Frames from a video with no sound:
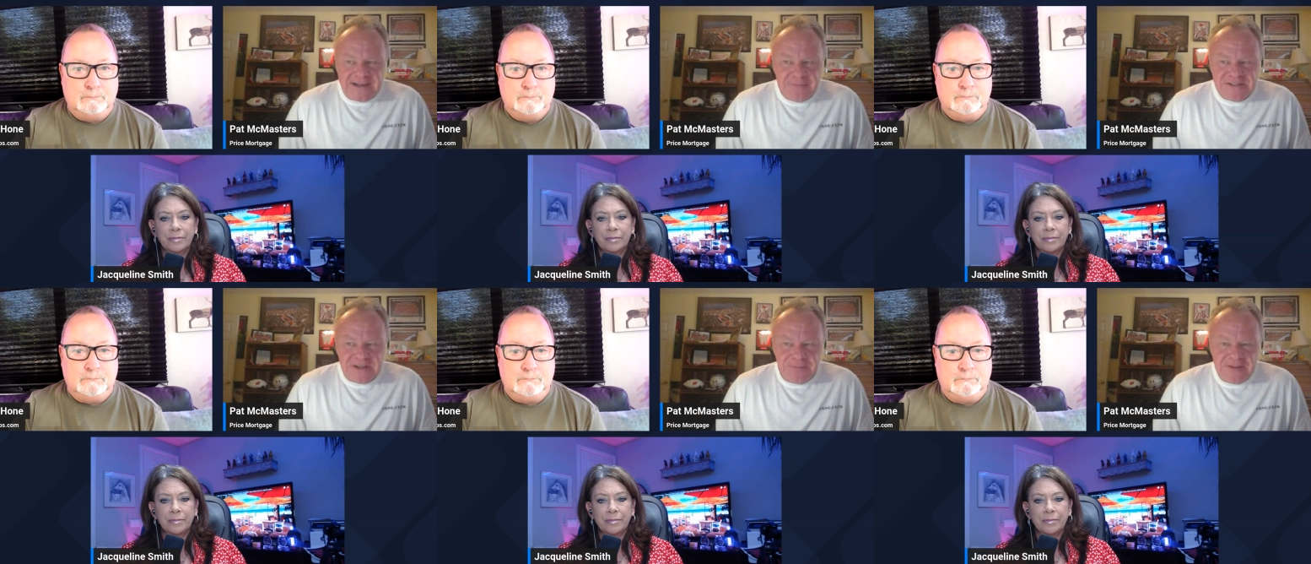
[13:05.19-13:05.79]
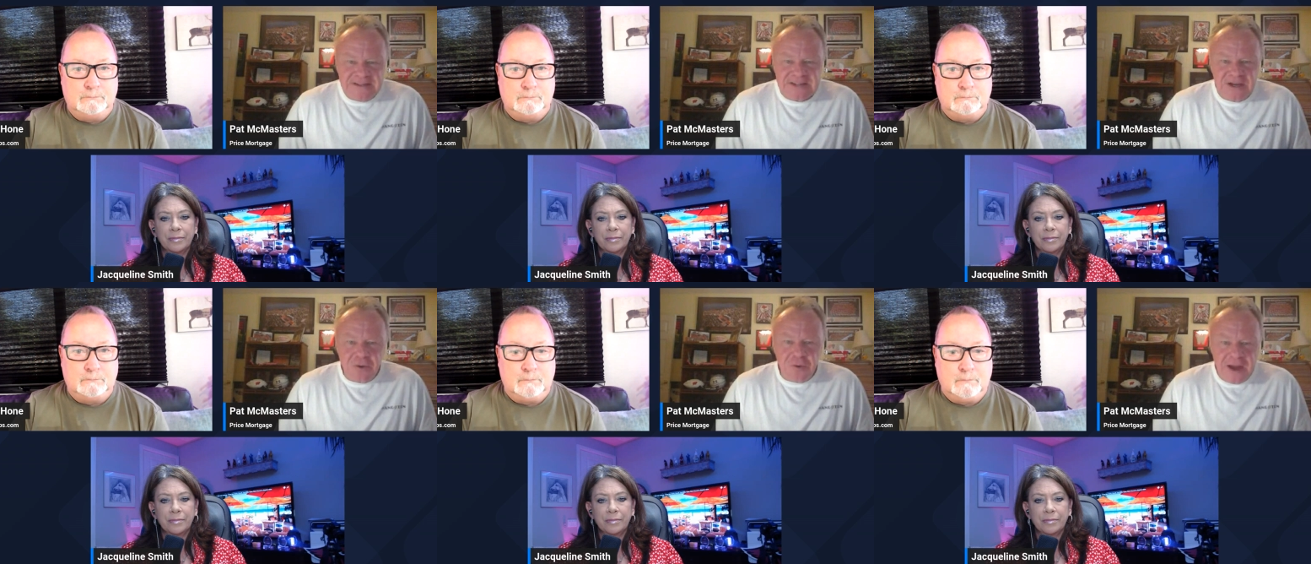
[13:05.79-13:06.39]
Speaker 1: to be something that's going
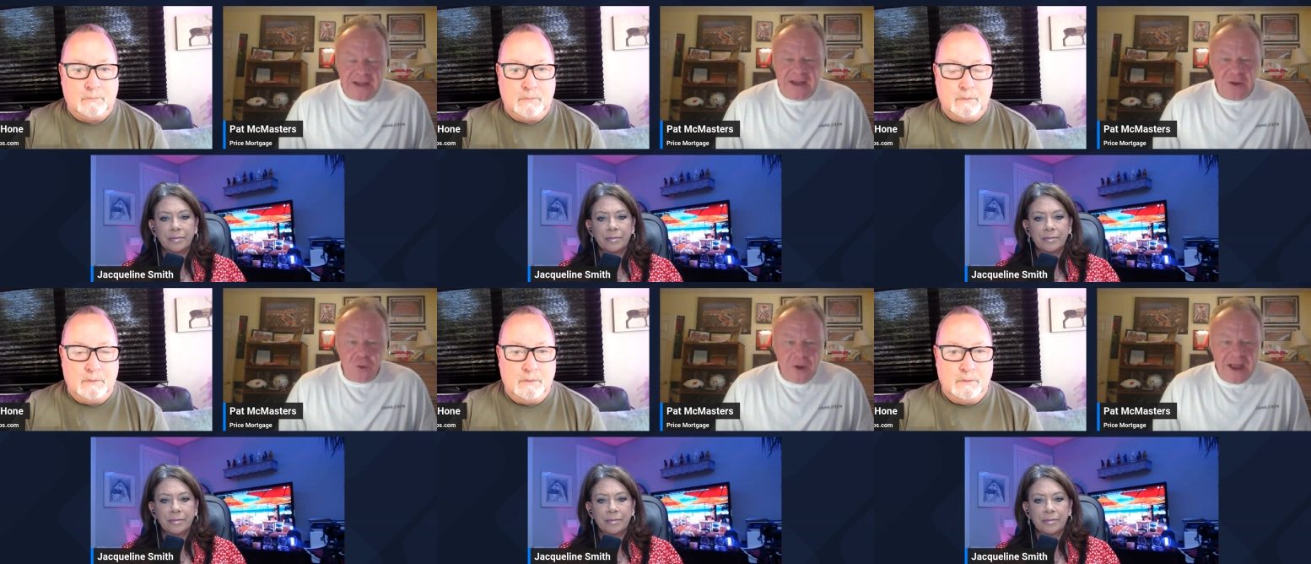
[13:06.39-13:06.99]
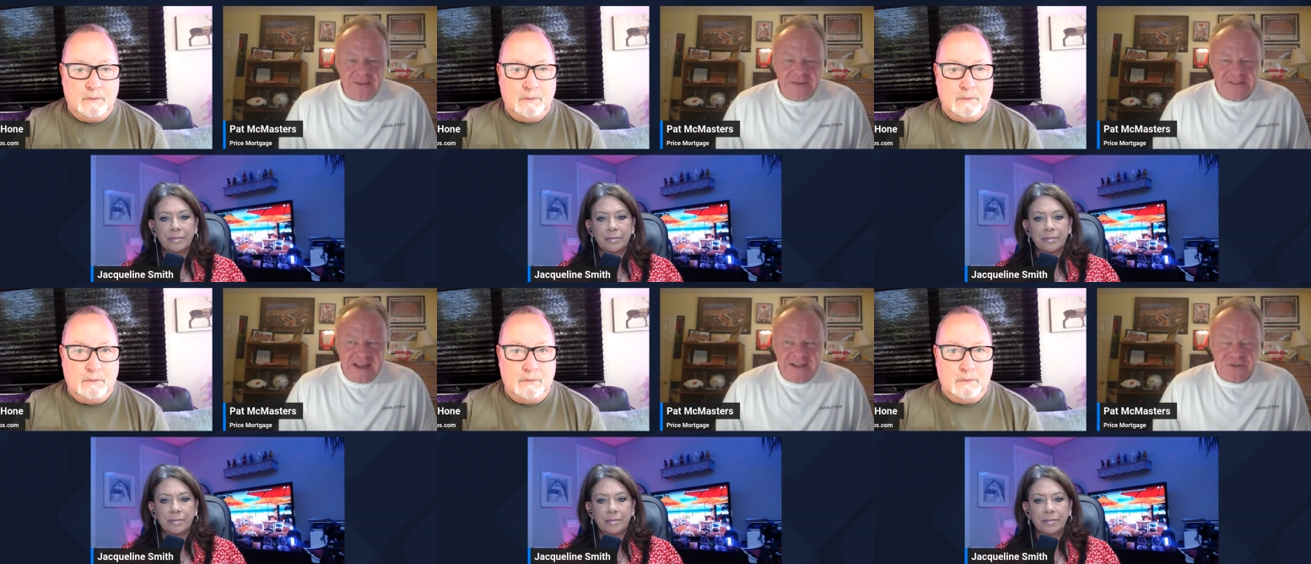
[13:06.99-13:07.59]
to create a crash. These
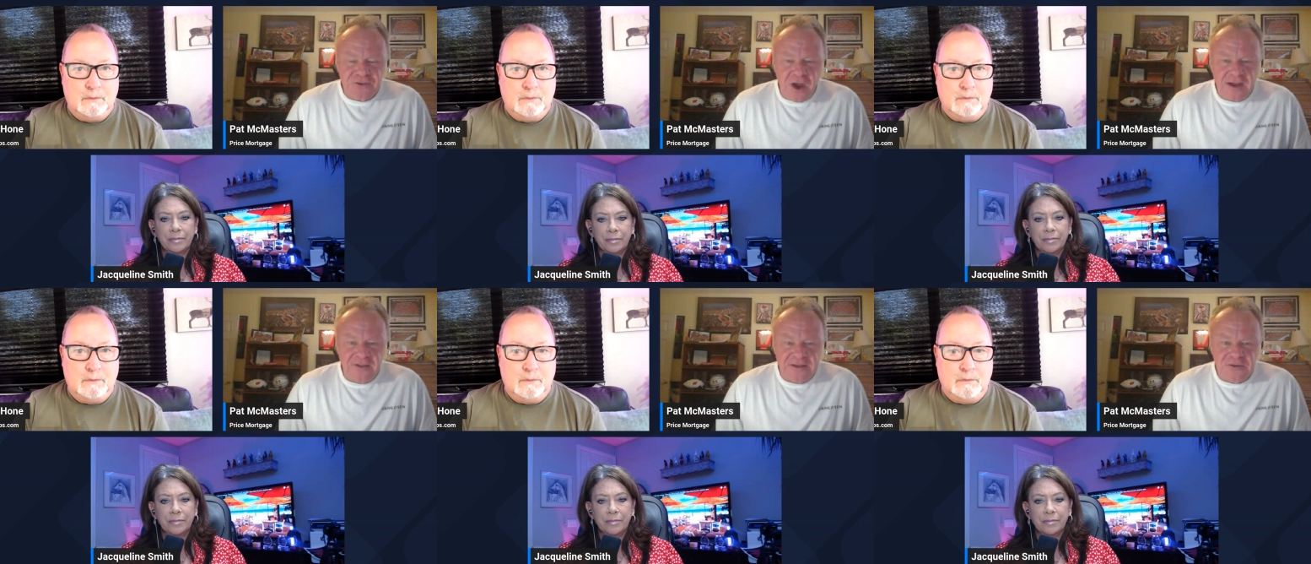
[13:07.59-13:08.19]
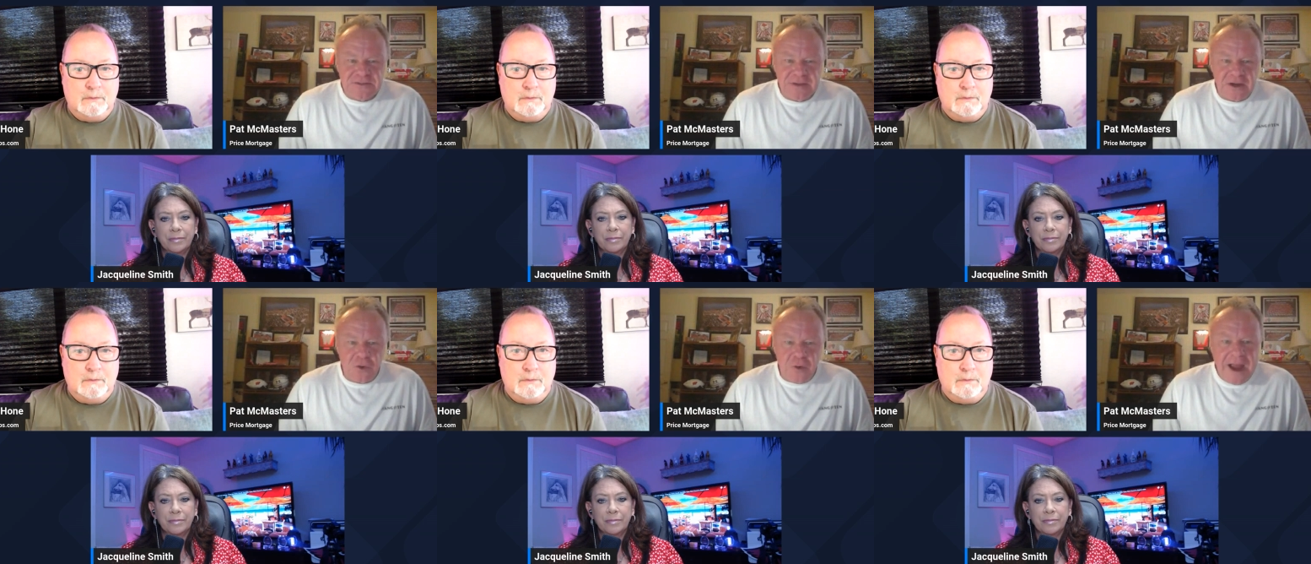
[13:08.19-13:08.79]
guys are talking like there's going to be
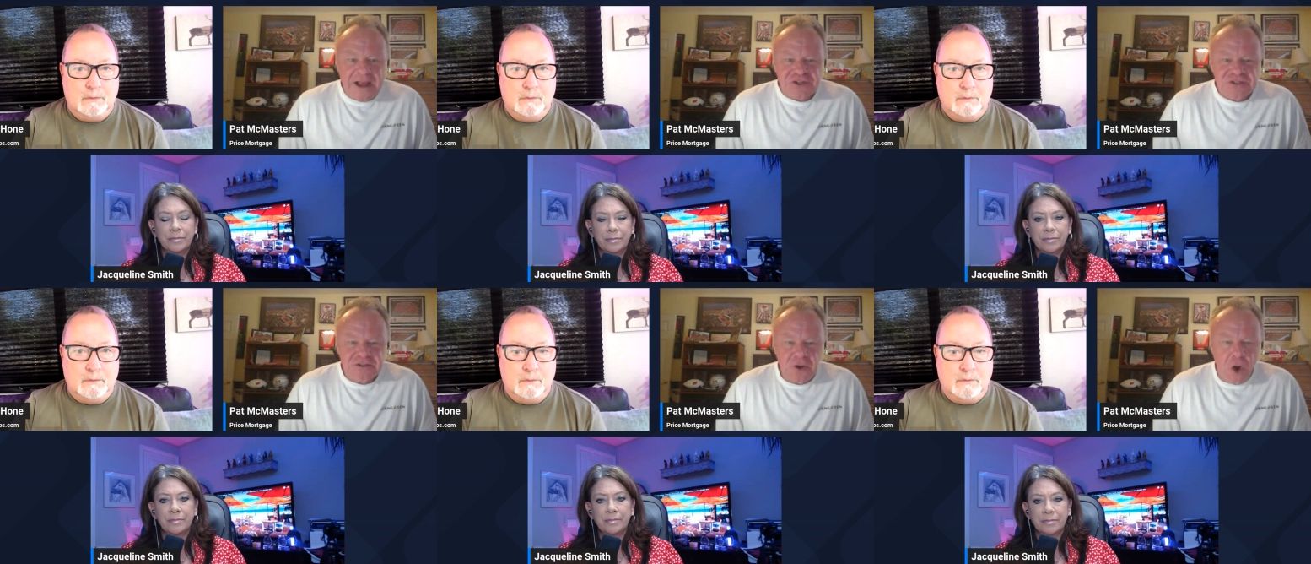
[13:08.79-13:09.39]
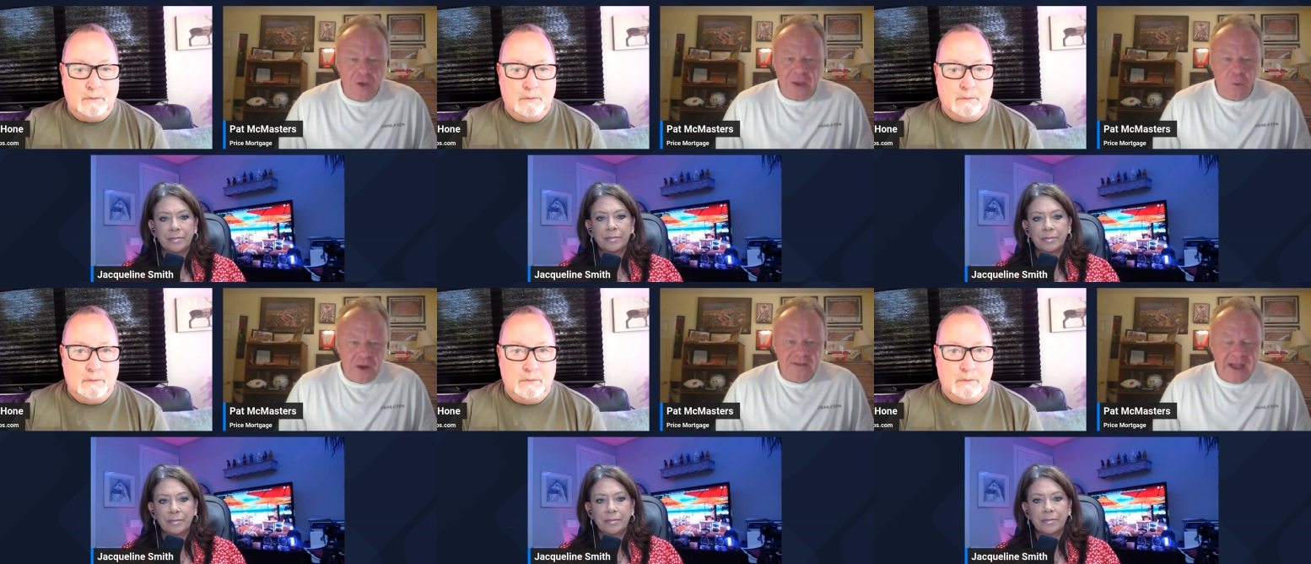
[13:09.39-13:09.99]
a crash all at
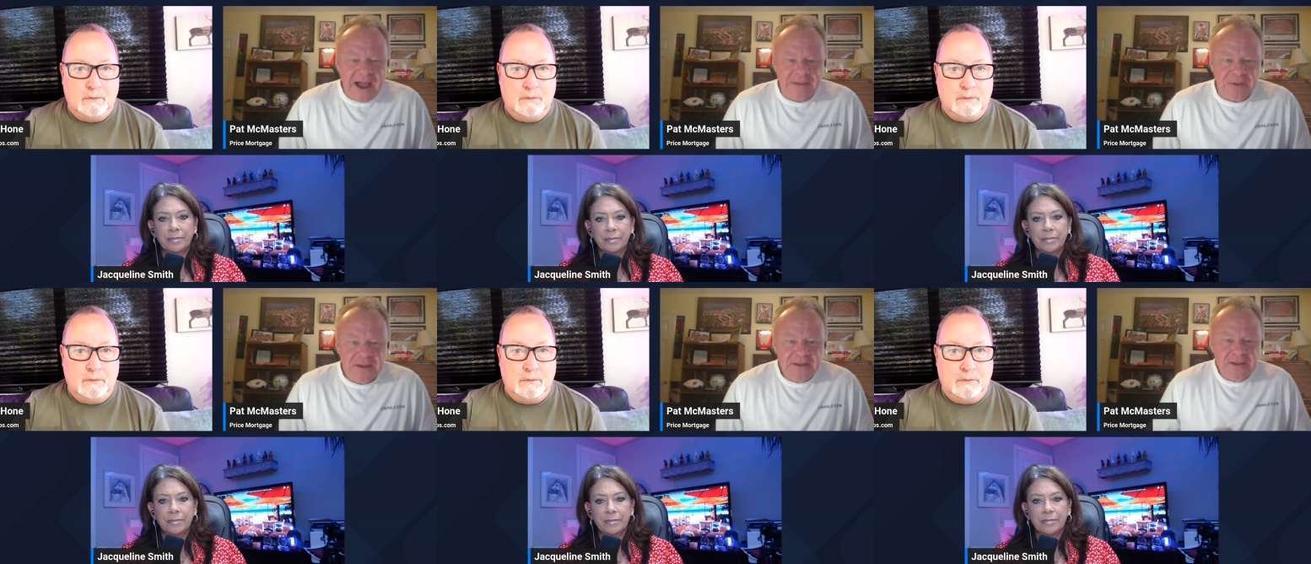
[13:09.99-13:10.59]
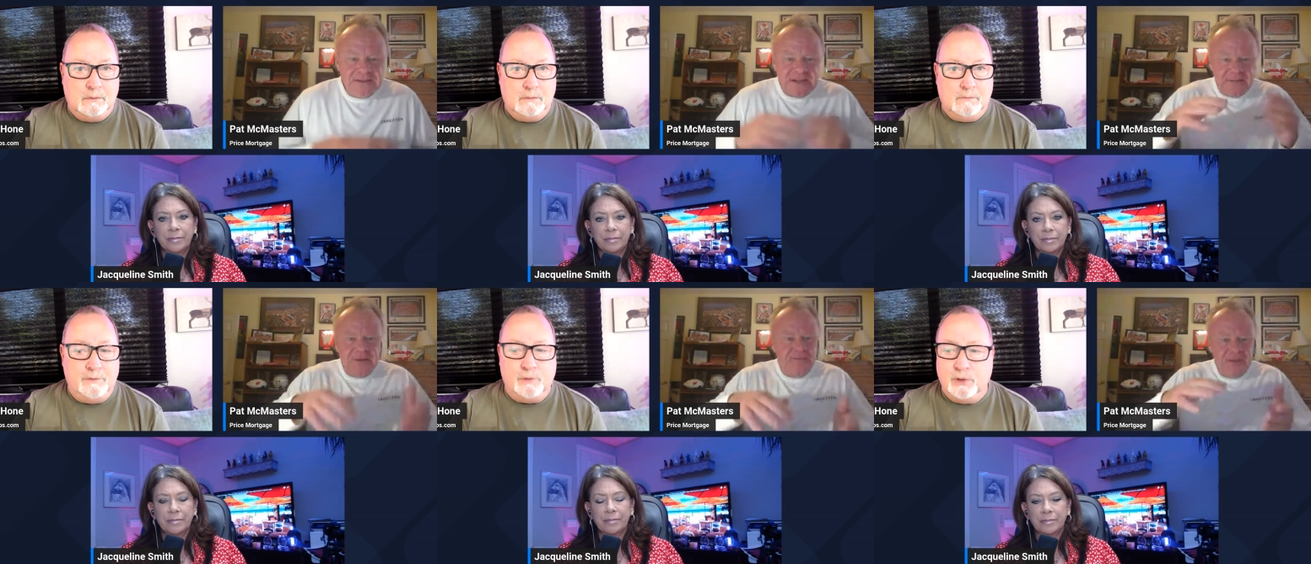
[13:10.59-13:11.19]
one time.
Speaker 2: It's going
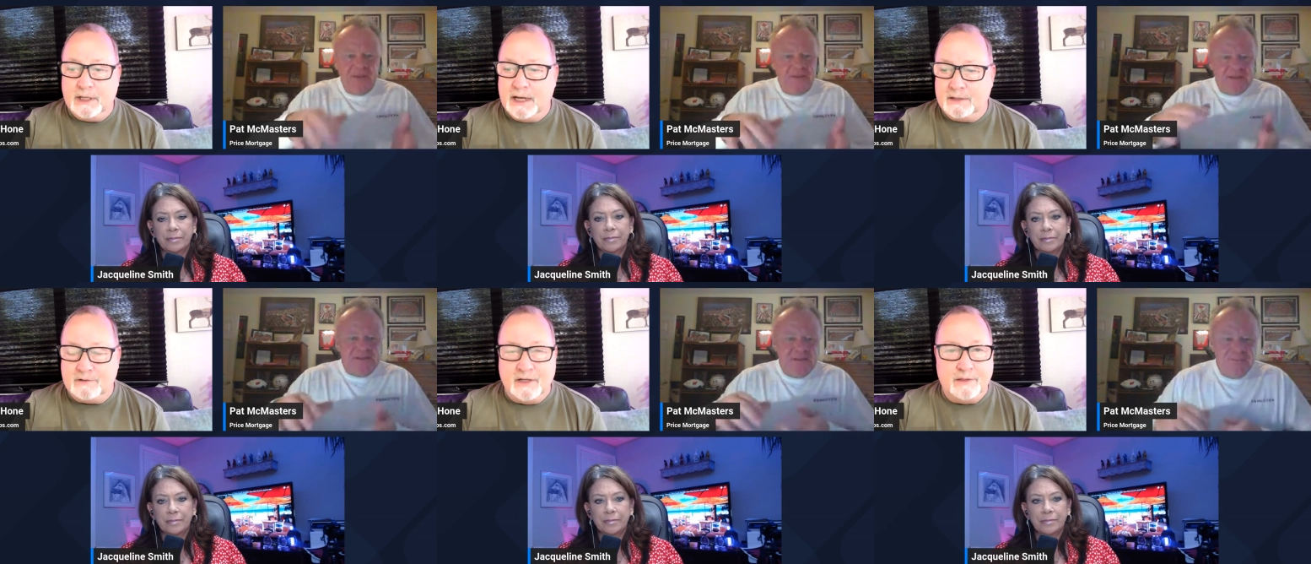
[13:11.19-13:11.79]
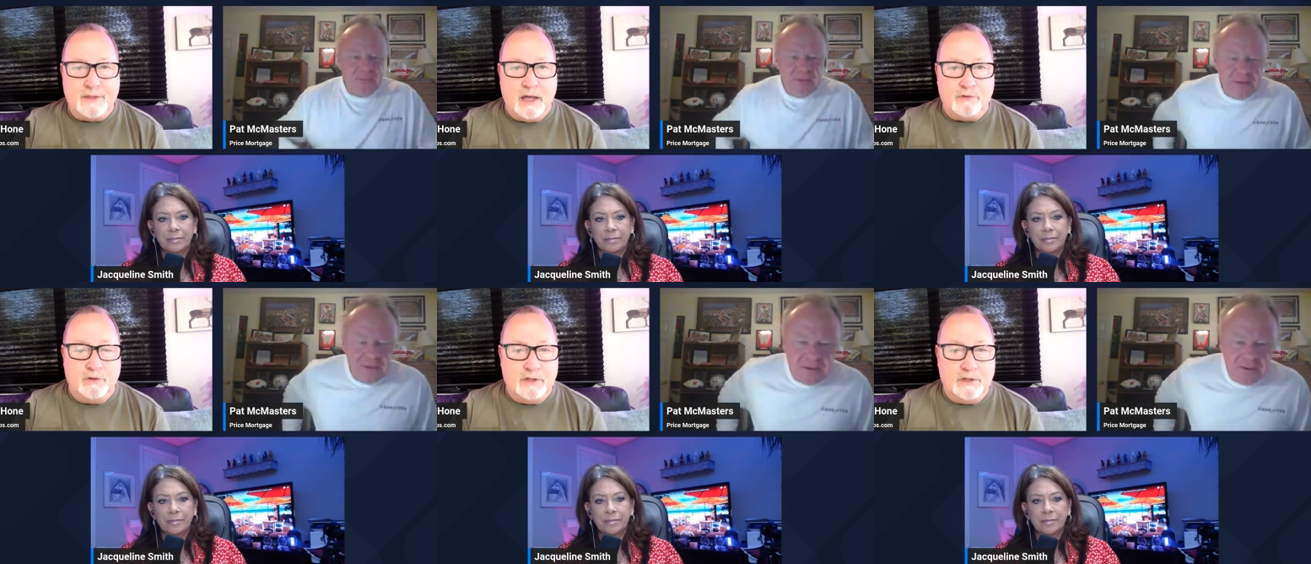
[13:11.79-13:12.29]
to be. We've only got 10,000